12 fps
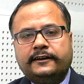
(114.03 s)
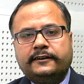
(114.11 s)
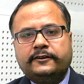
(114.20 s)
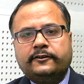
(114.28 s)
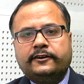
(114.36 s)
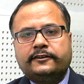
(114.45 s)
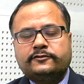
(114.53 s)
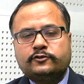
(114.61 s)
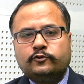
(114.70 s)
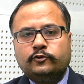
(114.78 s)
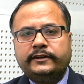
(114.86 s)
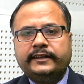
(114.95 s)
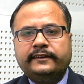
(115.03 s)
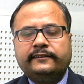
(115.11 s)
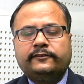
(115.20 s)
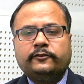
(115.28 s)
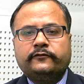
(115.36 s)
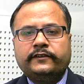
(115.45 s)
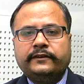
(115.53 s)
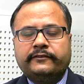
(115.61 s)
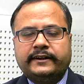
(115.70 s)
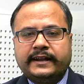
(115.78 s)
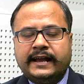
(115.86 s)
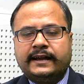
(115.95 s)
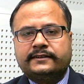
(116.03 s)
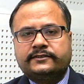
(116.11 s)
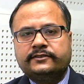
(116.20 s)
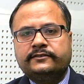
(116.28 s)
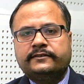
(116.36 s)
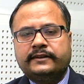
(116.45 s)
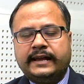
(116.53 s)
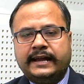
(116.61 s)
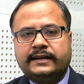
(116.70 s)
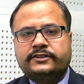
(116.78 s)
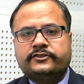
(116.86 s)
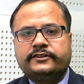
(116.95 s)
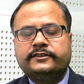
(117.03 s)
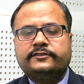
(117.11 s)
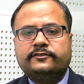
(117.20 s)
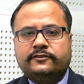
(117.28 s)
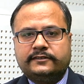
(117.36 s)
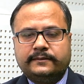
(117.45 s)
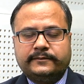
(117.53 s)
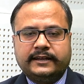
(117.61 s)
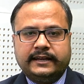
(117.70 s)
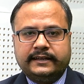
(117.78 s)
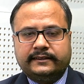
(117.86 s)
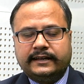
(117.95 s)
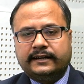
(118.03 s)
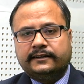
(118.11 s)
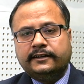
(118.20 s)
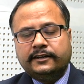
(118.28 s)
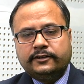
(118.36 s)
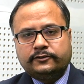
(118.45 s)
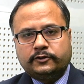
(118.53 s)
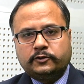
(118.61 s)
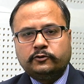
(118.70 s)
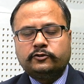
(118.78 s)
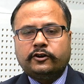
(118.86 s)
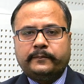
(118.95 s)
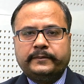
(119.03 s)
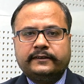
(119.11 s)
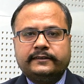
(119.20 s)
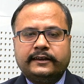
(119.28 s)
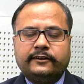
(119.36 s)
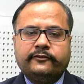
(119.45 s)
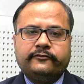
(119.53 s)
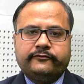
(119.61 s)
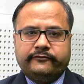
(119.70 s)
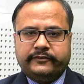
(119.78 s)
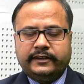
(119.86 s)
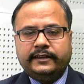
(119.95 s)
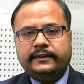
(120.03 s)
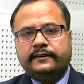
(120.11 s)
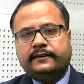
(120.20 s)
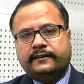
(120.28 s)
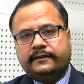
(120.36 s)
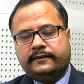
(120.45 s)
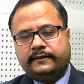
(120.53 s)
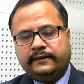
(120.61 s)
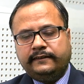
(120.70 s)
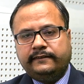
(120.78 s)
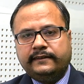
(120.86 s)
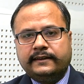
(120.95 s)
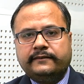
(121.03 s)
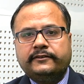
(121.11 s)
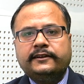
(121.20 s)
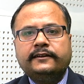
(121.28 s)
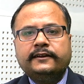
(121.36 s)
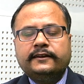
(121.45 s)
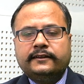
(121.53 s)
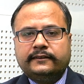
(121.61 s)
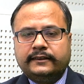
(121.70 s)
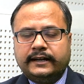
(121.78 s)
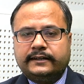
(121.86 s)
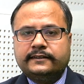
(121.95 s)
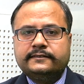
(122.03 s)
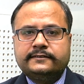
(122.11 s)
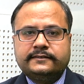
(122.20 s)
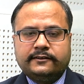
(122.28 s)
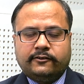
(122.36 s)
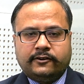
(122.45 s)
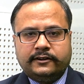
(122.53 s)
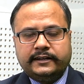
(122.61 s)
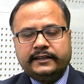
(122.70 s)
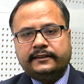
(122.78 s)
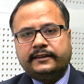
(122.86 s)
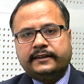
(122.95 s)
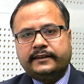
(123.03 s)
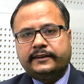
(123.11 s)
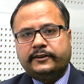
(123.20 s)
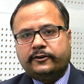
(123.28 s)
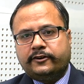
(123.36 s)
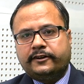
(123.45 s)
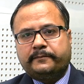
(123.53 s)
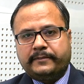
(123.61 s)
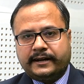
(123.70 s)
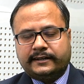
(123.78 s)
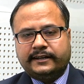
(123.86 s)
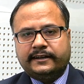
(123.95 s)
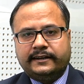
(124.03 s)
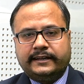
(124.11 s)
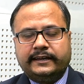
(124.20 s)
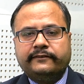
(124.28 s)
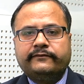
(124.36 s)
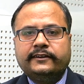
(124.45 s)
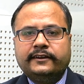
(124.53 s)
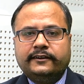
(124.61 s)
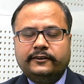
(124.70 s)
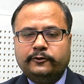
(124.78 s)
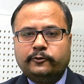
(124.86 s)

your school days, your favorite actor, actress, or something like that. So 2 topics are of very easy level, that is already there in your practical life. You